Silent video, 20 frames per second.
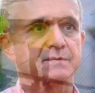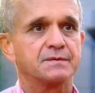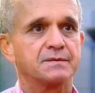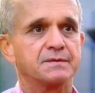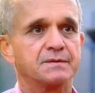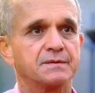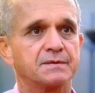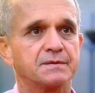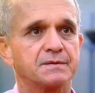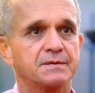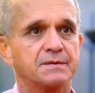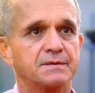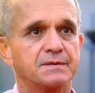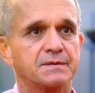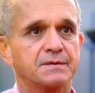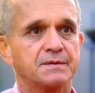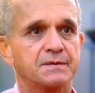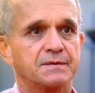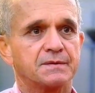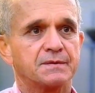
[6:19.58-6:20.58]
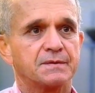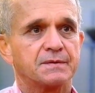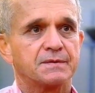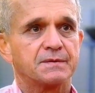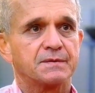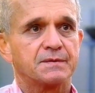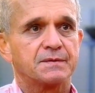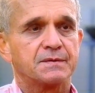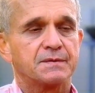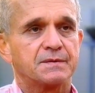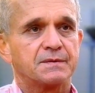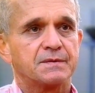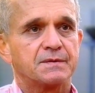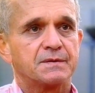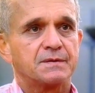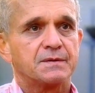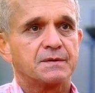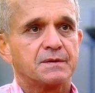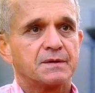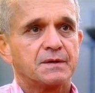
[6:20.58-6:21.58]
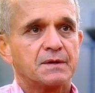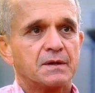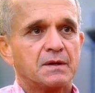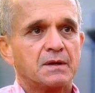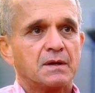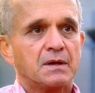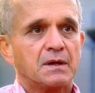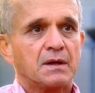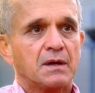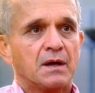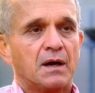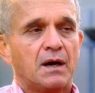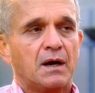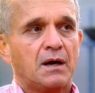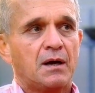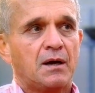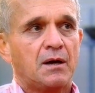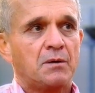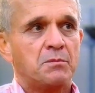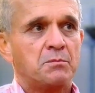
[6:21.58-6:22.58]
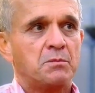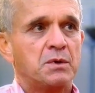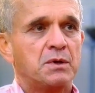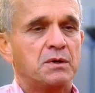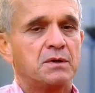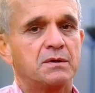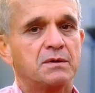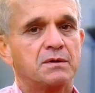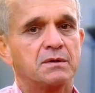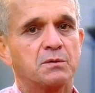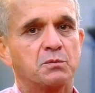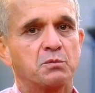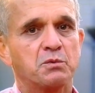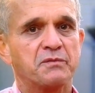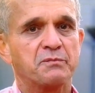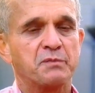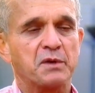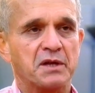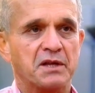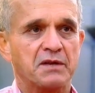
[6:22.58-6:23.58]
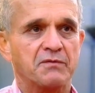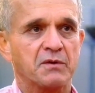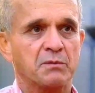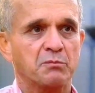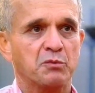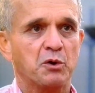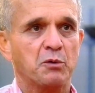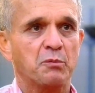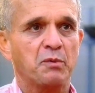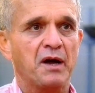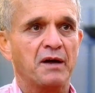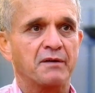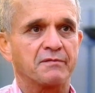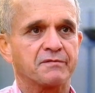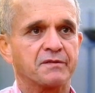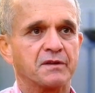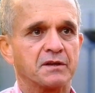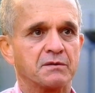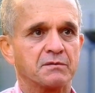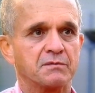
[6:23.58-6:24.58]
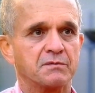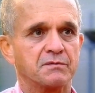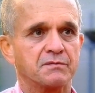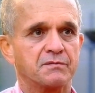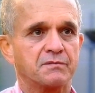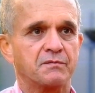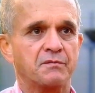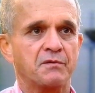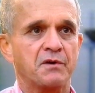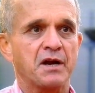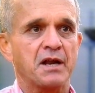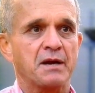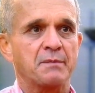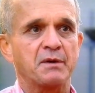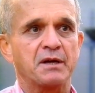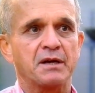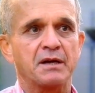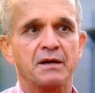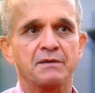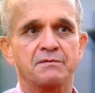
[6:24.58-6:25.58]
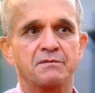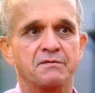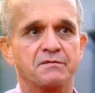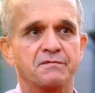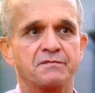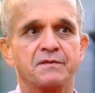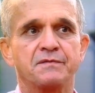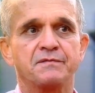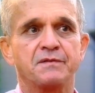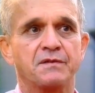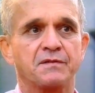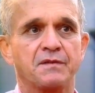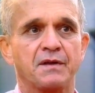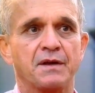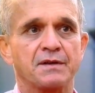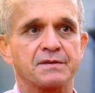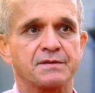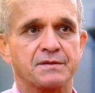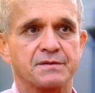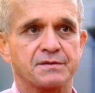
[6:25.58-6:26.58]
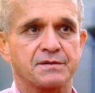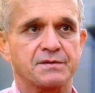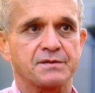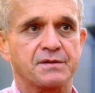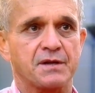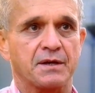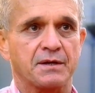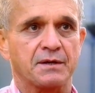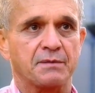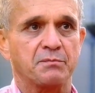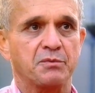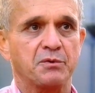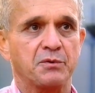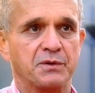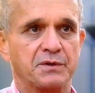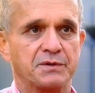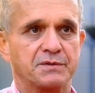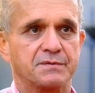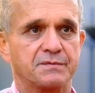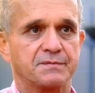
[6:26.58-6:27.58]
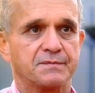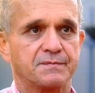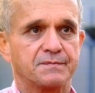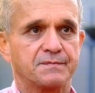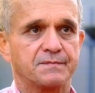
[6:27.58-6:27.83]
how much do you think it would cost to repair the issues here? Um, we've been given a ballpark figure of around about 150,000 as a starting point